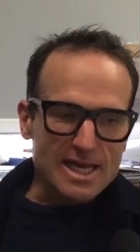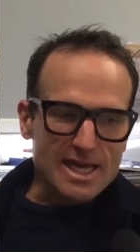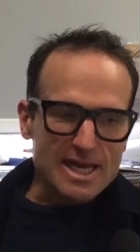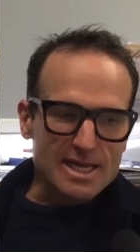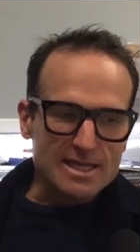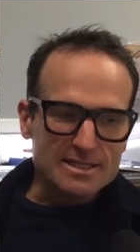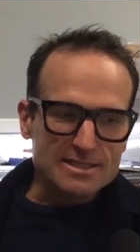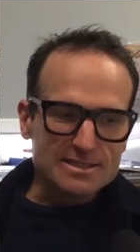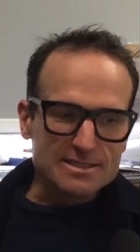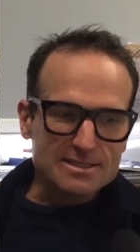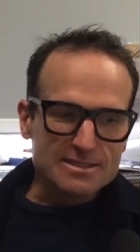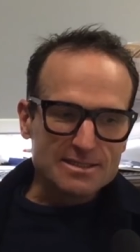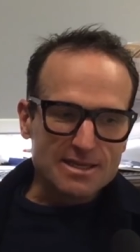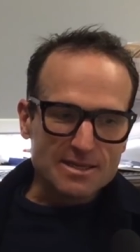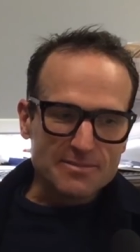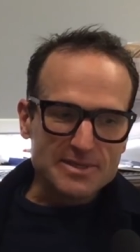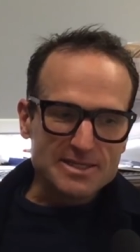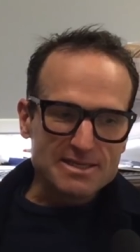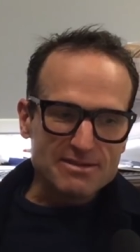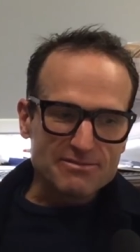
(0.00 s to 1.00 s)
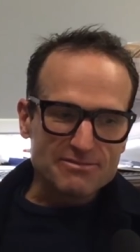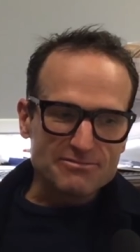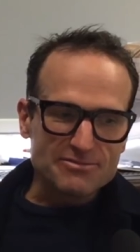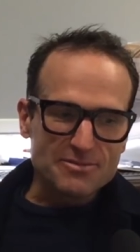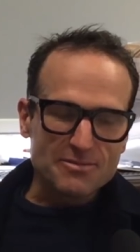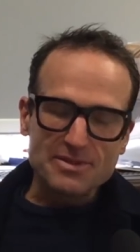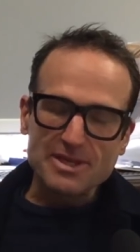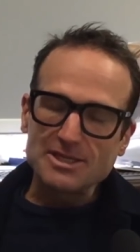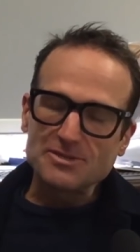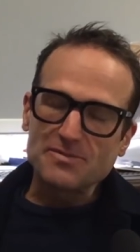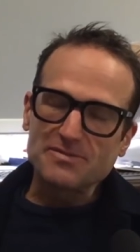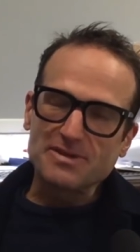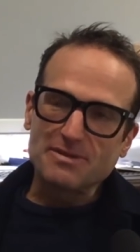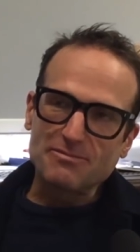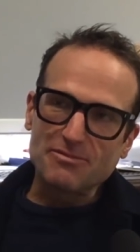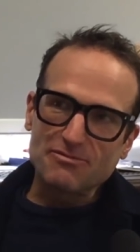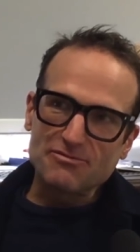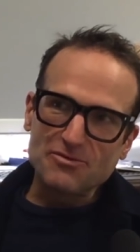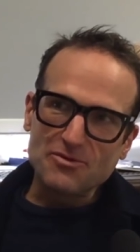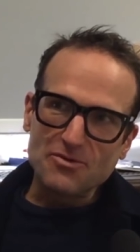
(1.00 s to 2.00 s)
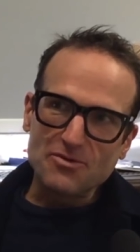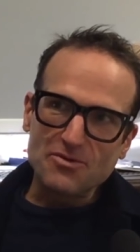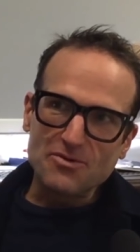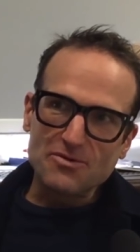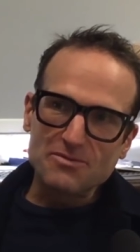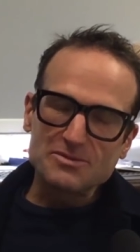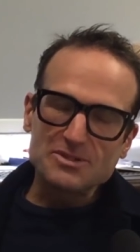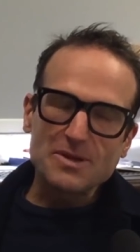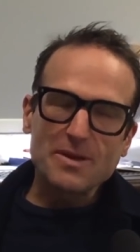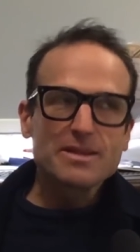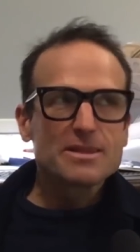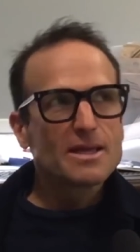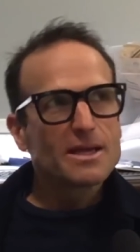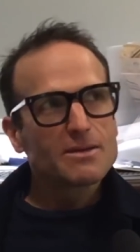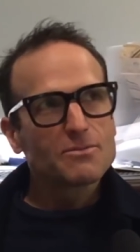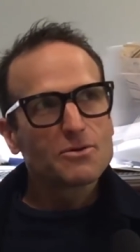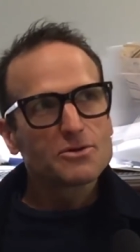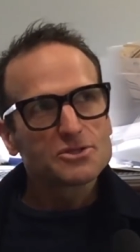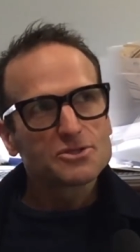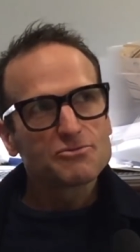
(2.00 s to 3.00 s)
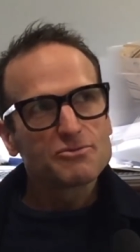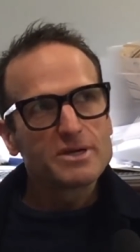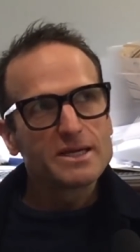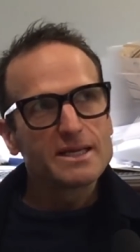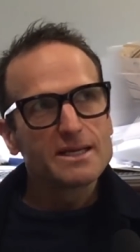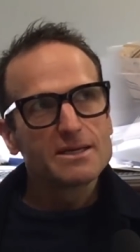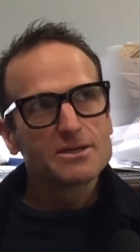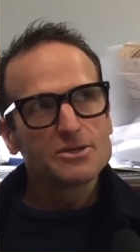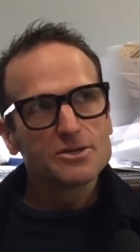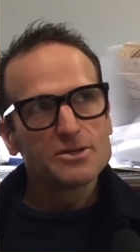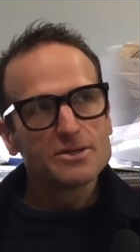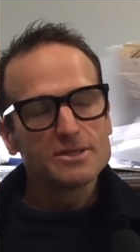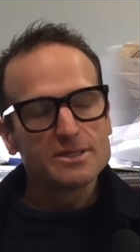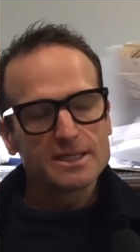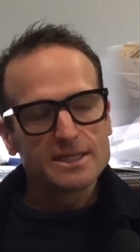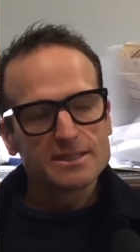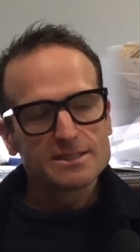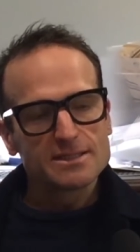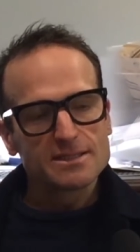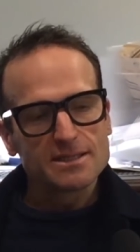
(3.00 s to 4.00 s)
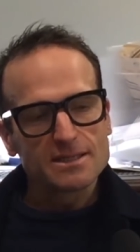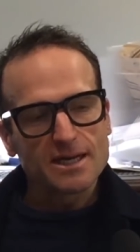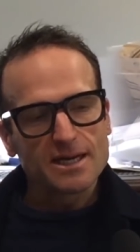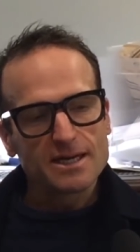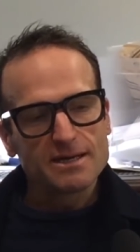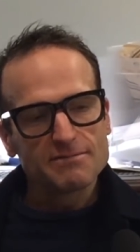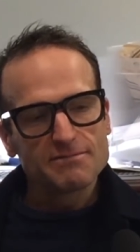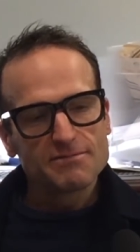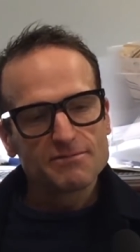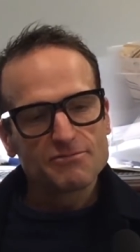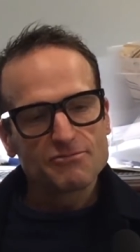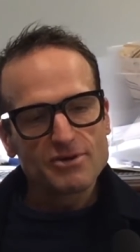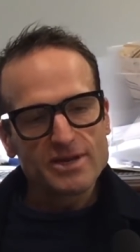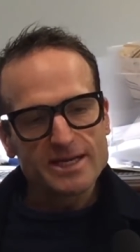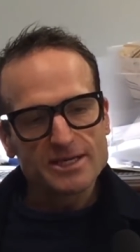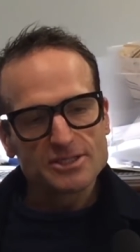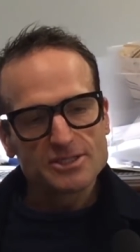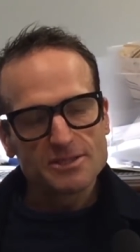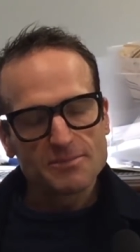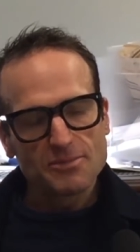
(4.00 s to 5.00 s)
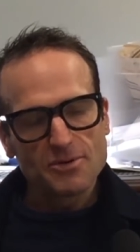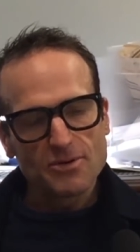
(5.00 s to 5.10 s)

it's going to be different from things we've done before. So I think what's really good is that I've reached a